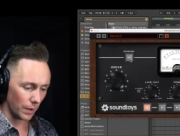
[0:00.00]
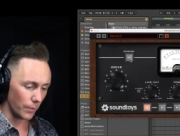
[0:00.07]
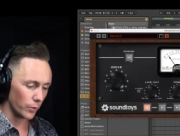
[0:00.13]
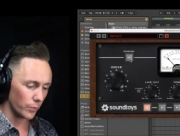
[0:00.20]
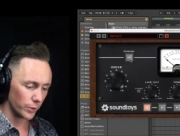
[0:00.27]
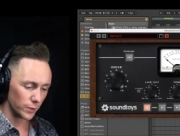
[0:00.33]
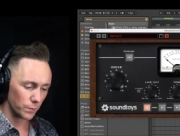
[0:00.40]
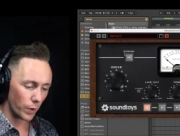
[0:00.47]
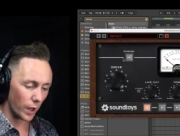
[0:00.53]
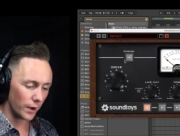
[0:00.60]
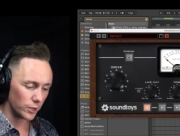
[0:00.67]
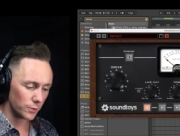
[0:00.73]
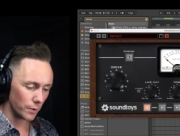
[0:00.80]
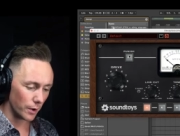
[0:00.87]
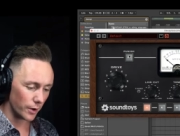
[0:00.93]
we put this
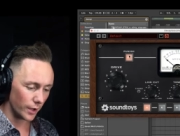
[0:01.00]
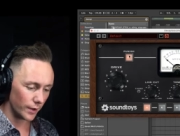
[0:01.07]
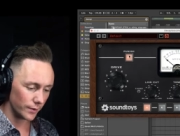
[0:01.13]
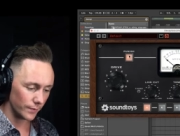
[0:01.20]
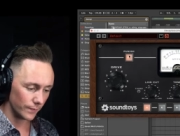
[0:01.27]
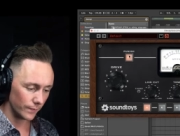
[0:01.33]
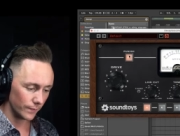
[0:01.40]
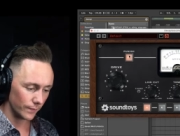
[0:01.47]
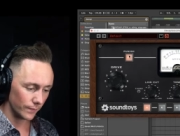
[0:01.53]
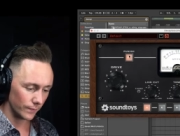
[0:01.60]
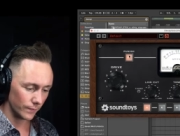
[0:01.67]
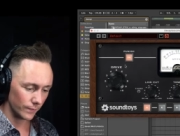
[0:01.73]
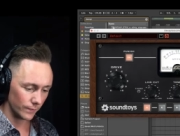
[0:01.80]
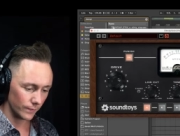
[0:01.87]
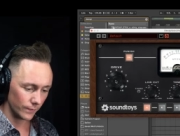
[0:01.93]
punish mode on.
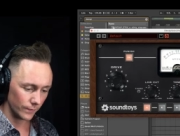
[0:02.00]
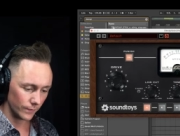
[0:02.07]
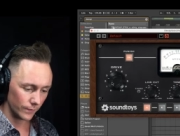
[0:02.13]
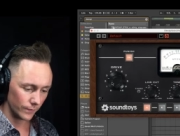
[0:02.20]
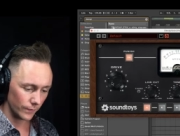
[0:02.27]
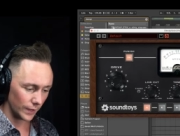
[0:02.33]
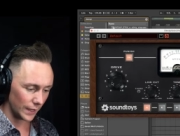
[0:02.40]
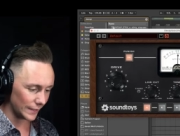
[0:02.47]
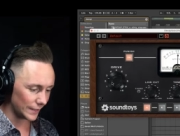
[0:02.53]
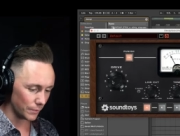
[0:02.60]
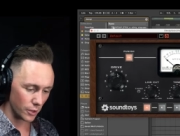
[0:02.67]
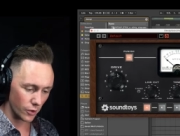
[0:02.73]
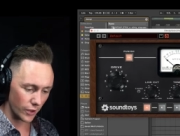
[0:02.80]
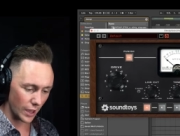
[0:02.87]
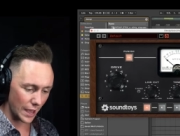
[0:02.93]
Get
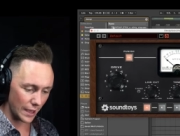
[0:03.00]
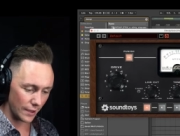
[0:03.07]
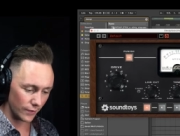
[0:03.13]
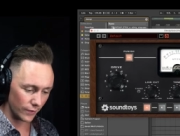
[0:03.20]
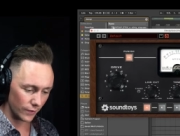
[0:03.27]
some of those highs.